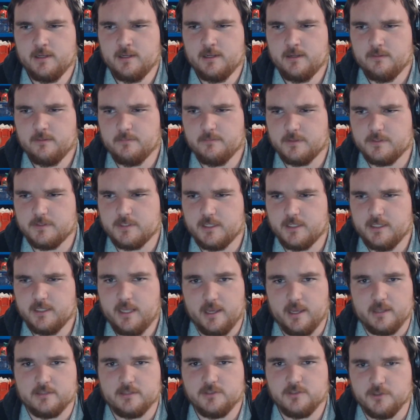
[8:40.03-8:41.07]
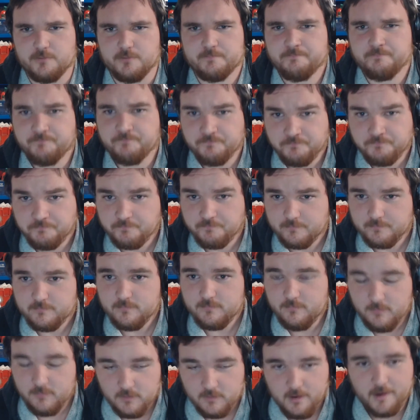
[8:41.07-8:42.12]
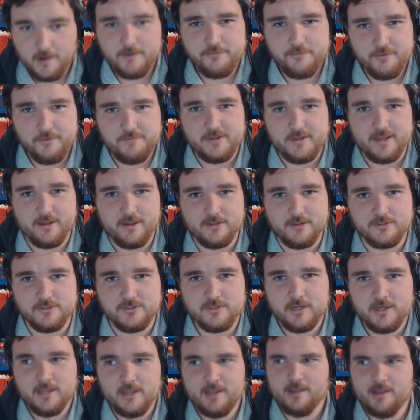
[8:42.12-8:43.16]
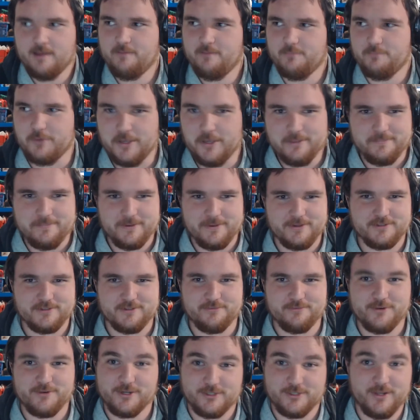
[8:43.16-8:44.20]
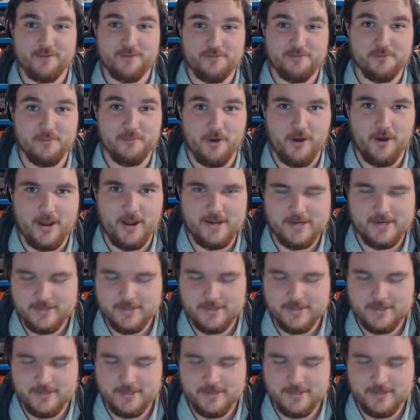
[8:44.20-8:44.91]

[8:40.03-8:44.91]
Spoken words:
But so 150 guns because the French left them behind.